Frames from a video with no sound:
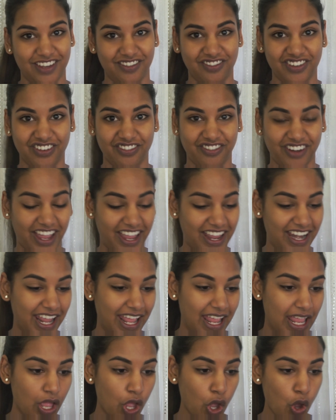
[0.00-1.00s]
every
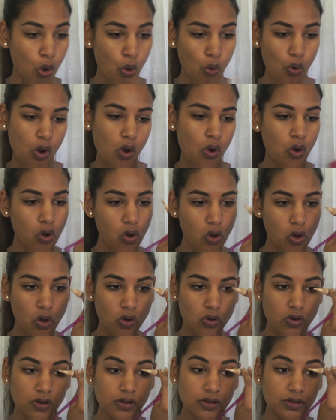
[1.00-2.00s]
Friday.
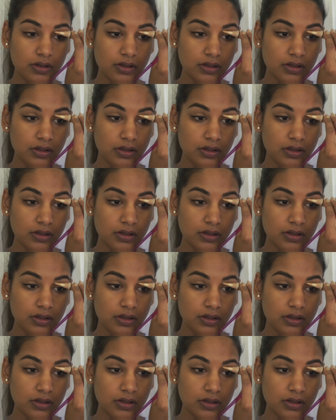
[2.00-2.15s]
Woohoo!